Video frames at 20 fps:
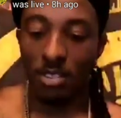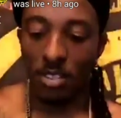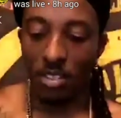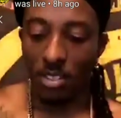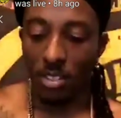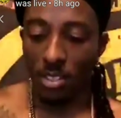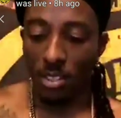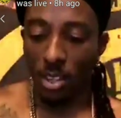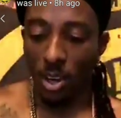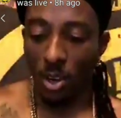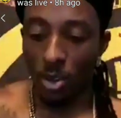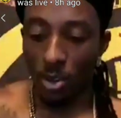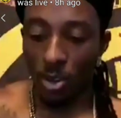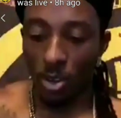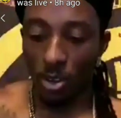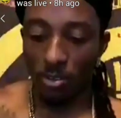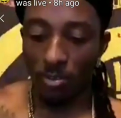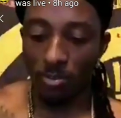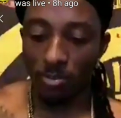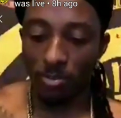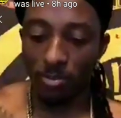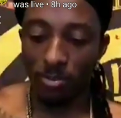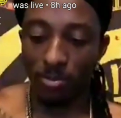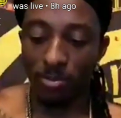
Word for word: Let's see. Hold on.